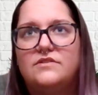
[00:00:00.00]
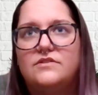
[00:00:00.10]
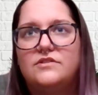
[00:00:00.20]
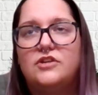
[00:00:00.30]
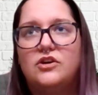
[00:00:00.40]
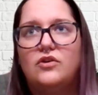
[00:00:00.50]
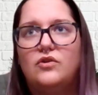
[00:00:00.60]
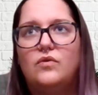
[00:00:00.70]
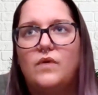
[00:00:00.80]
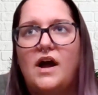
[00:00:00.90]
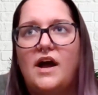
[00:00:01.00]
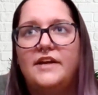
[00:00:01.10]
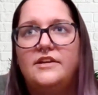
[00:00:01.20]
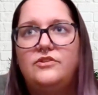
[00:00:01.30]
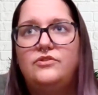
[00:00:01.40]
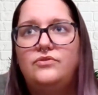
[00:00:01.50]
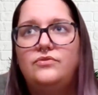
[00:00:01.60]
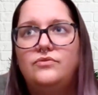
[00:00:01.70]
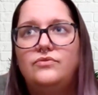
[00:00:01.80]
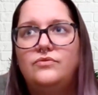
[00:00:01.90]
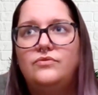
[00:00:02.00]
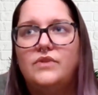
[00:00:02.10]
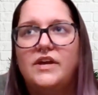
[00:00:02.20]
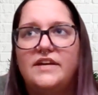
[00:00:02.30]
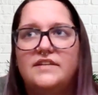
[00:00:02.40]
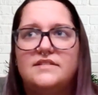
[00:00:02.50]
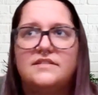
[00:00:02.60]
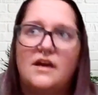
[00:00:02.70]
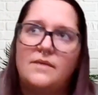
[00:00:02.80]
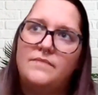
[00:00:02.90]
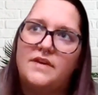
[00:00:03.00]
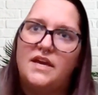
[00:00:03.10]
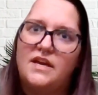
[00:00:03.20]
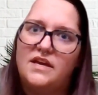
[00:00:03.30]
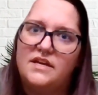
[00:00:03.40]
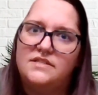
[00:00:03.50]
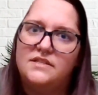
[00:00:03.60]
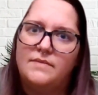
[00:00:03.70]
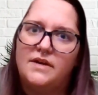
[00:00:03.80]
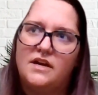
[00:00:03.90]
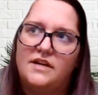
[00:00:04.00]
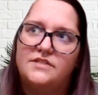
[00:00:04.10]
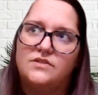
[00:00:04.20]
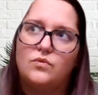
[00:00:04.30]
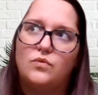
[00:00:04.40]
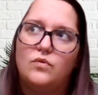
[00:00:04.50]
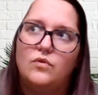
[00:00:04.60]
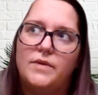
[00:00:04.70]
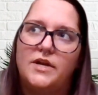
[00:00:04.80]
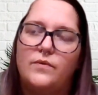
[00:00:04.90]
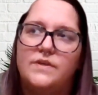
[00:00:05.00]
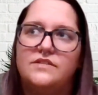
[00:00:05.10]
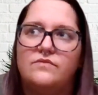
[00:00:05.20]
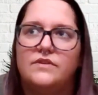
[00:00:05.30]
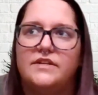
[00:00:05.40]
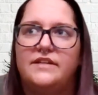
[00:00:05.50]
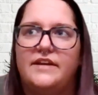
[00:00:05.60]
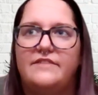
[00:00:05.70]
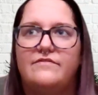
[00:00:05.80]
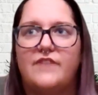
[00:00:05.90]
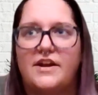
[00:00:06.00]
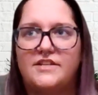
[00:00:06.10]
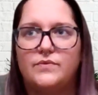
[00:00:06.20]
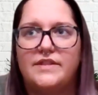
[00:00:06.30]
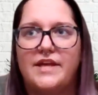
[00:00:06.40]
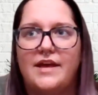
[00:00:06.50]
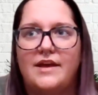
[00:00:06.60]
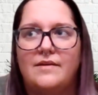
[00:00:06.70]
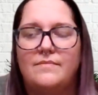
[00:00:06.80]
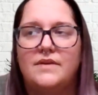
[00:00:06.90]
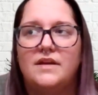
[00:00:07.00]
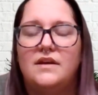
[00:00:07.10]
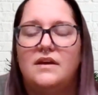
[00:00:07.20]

so I knew like some gay kids in my high school, but I wasn't really like friends with them.